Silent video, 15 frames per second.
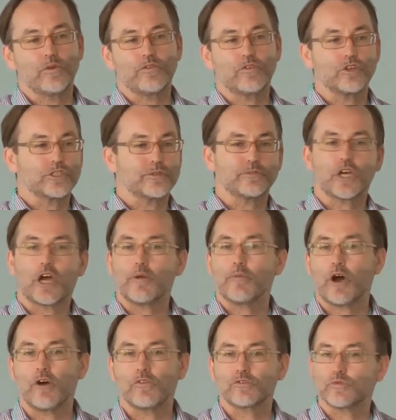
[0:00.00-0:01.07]
got some time
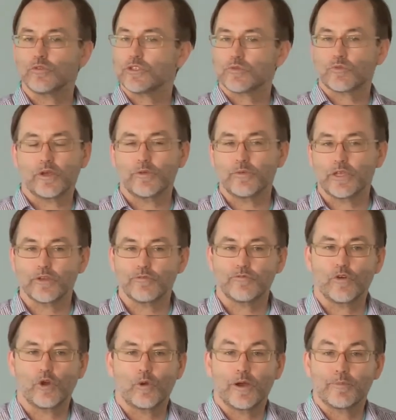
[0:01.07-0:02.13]
afterwards where we can
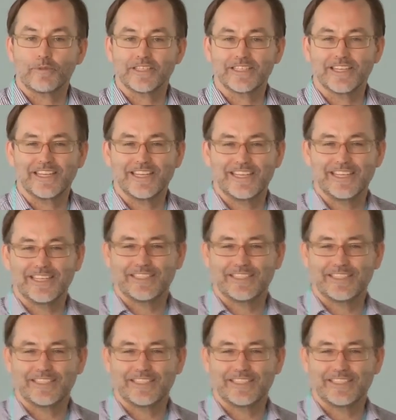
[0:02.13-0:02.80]
follow up as needed.